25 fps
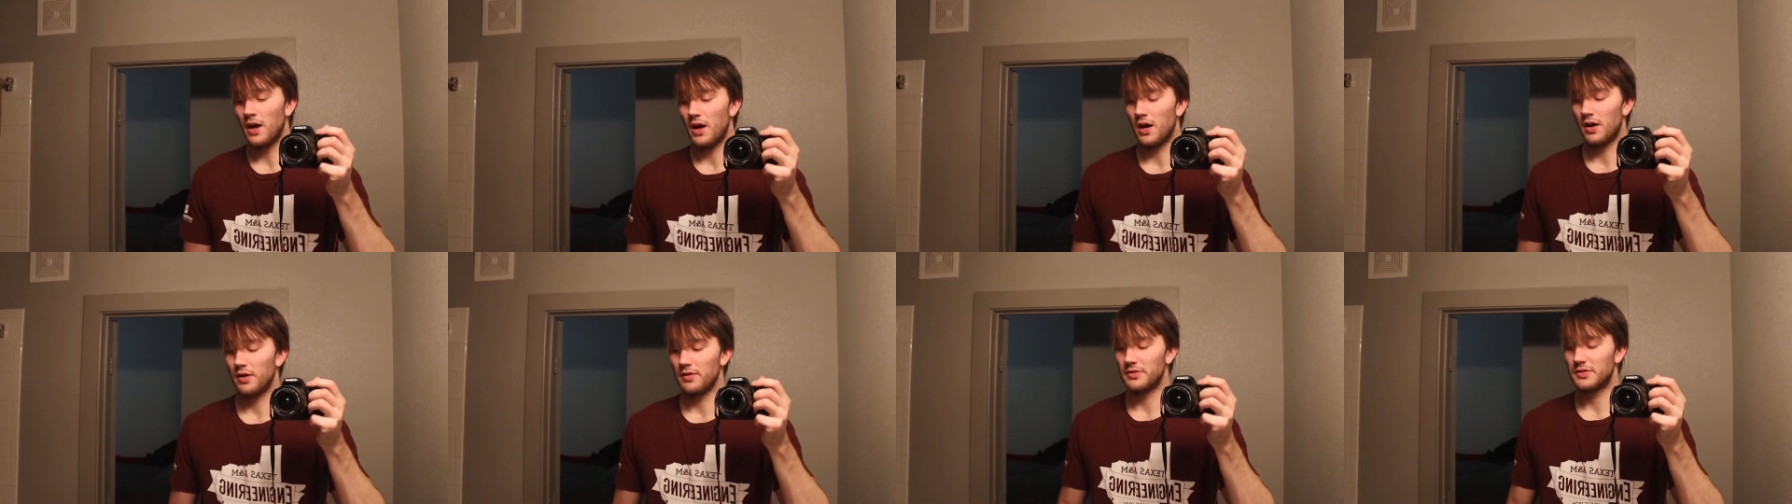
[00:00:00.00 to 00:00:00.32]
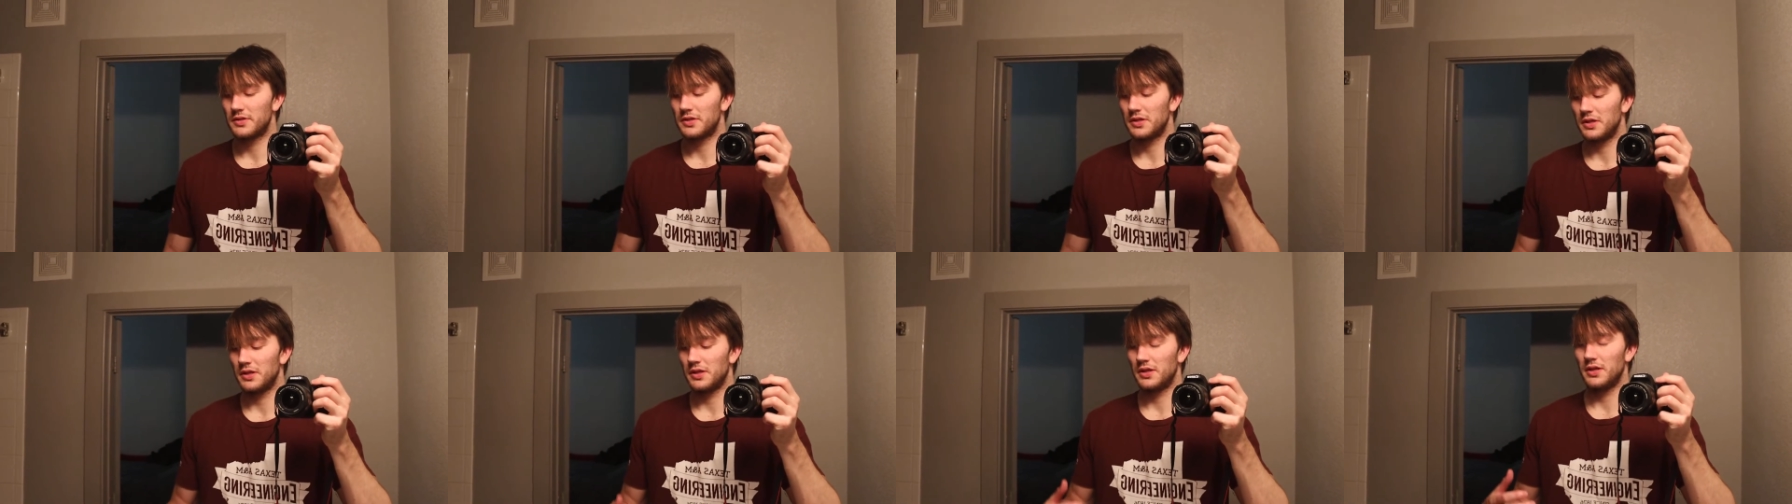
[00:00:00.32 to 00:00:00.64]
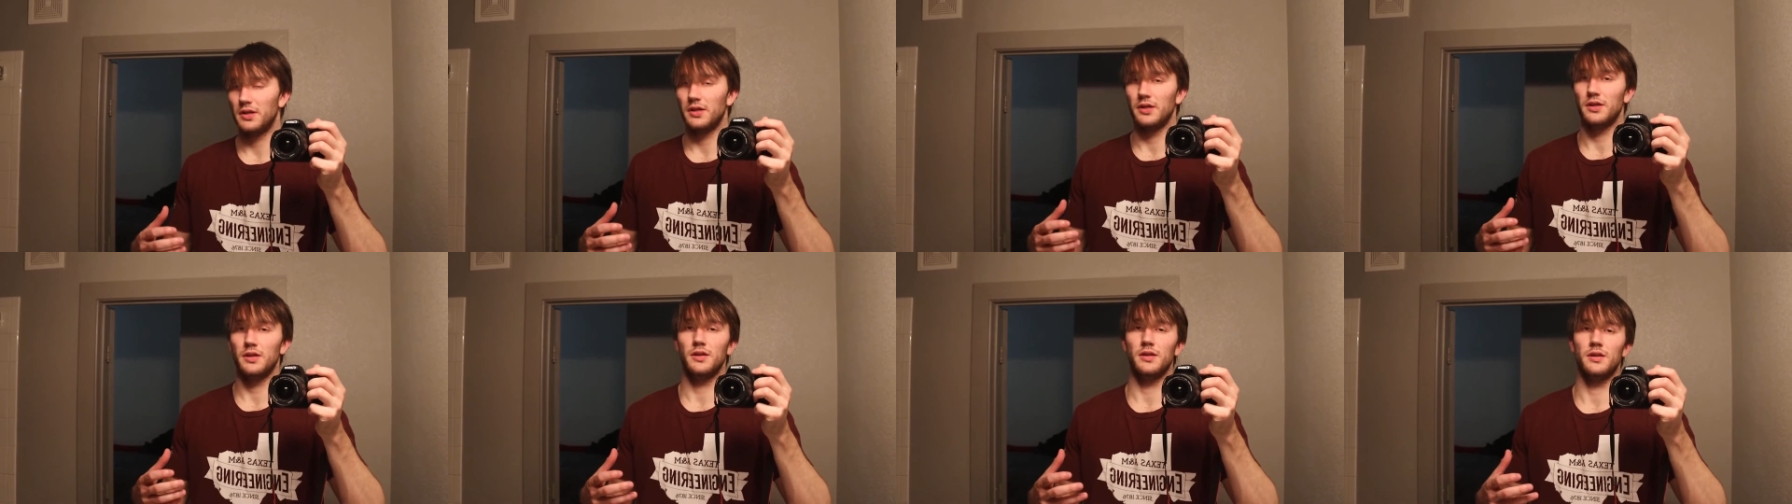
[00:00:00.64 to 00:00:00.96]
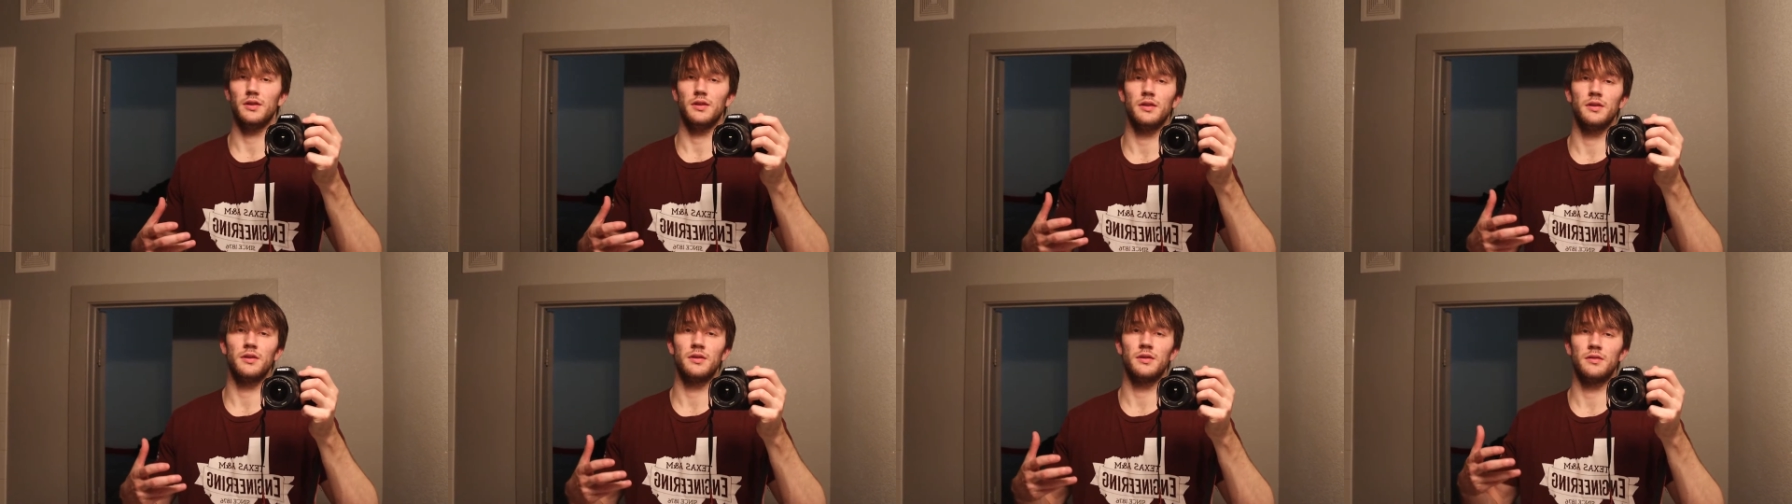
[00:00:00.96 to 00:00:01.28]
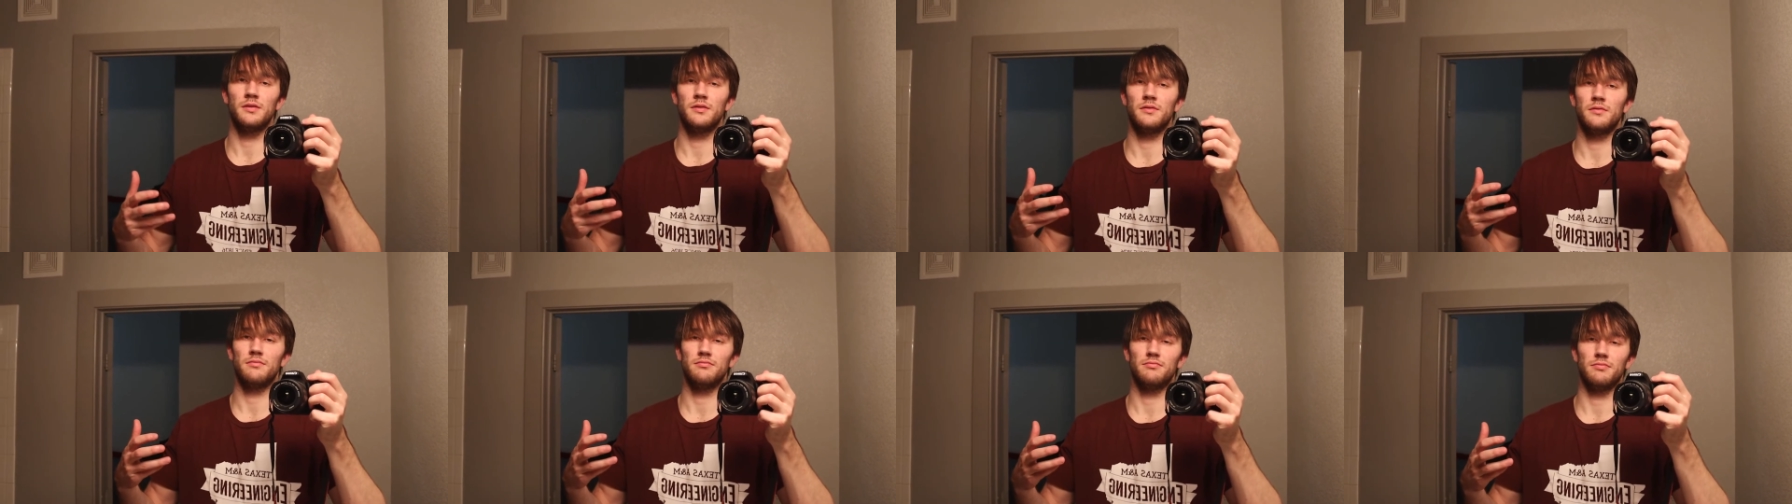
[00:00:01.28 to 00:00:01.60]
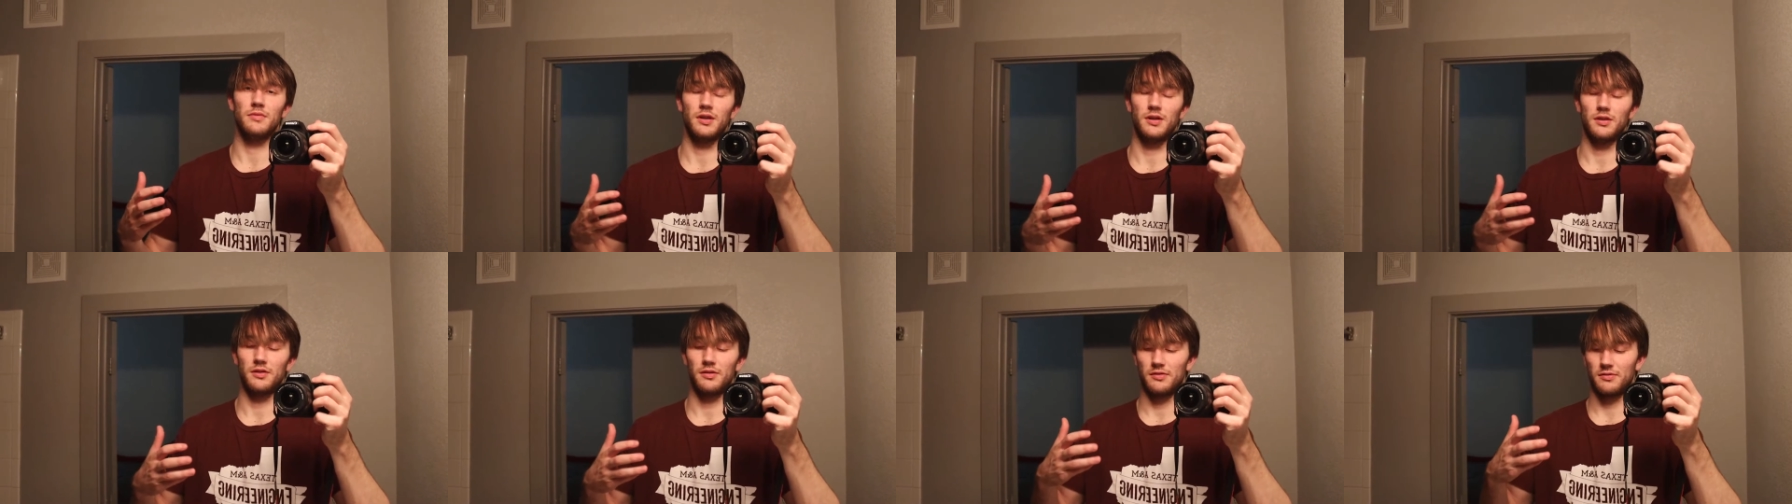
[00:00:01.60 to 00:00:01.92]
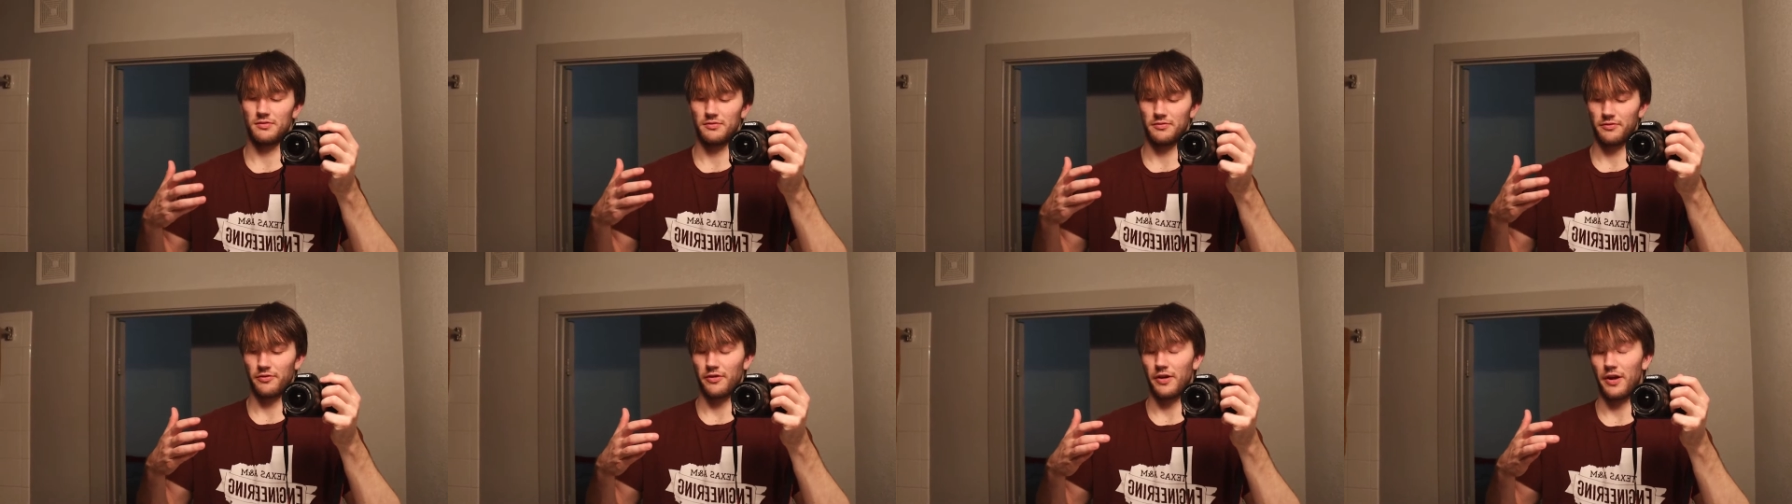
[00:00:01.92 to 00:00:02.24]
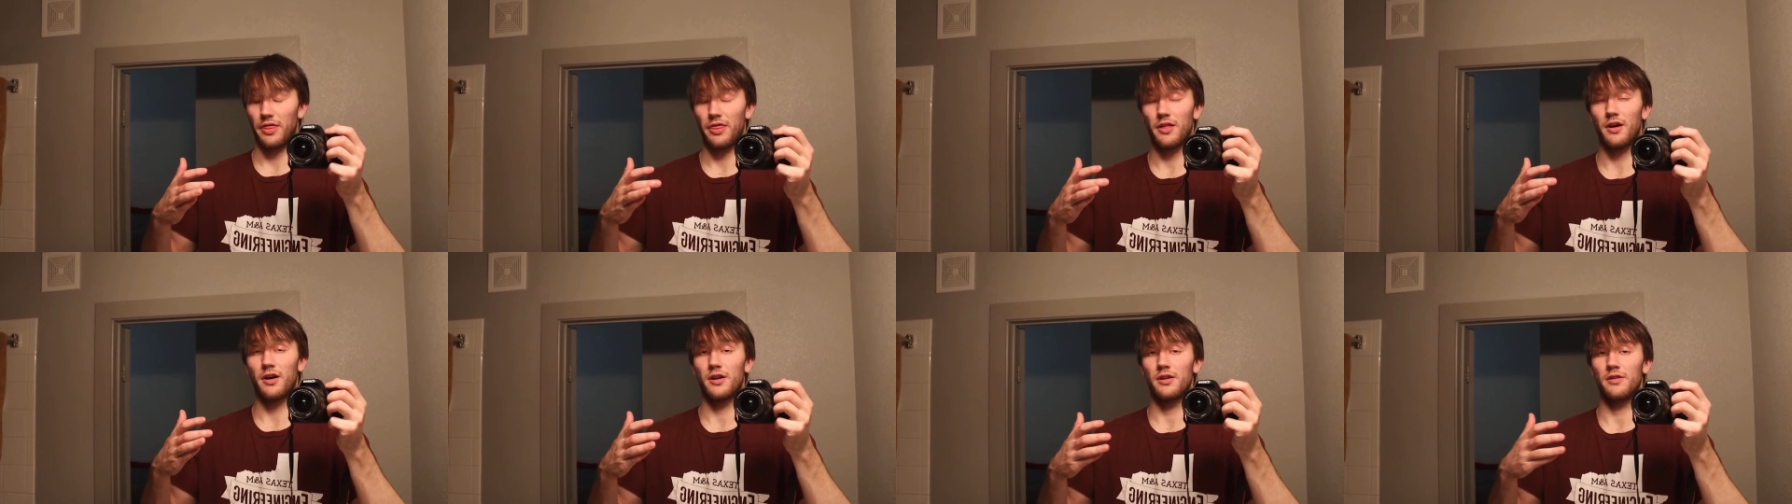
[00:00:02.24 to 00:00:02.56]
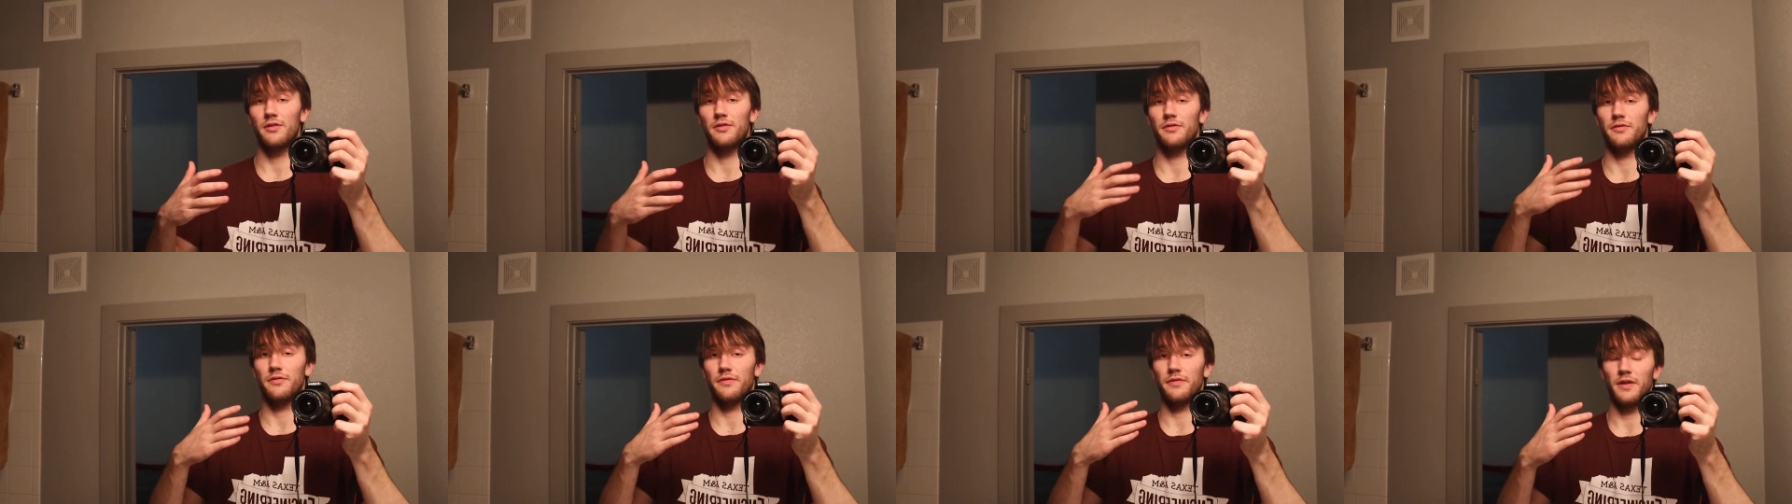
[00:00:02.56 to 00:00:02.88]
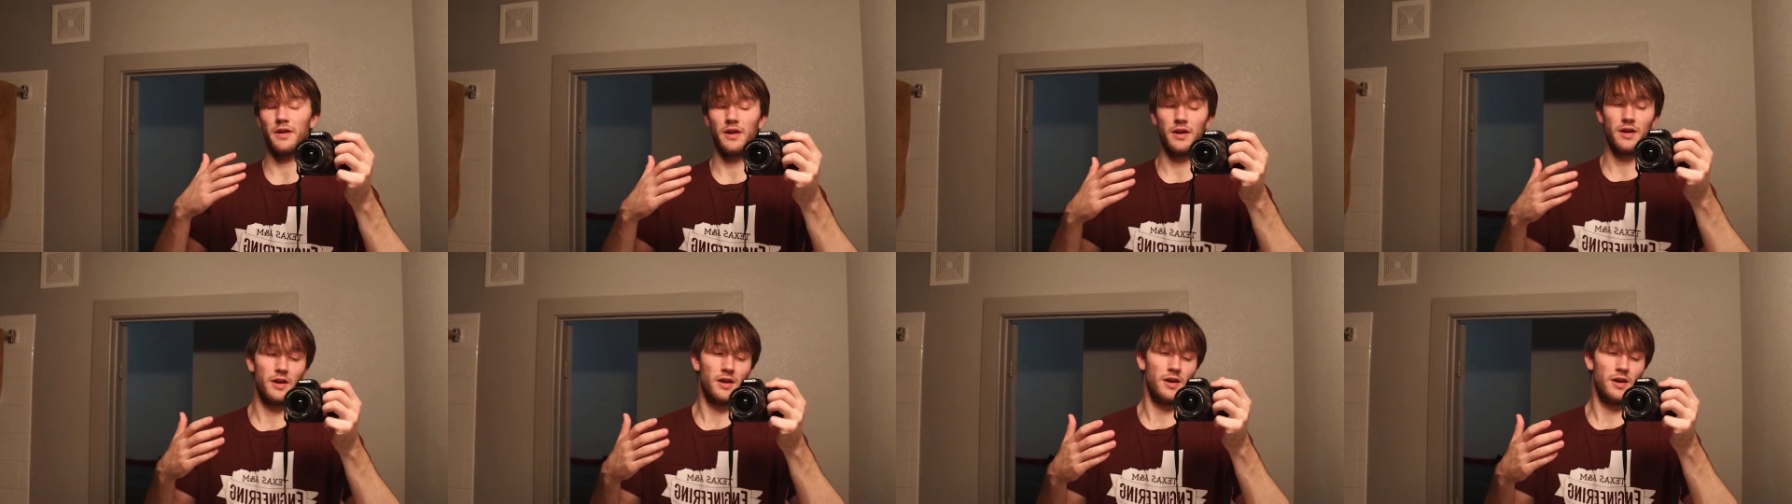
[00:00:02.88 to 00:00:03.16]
I was thinking of, or I thought of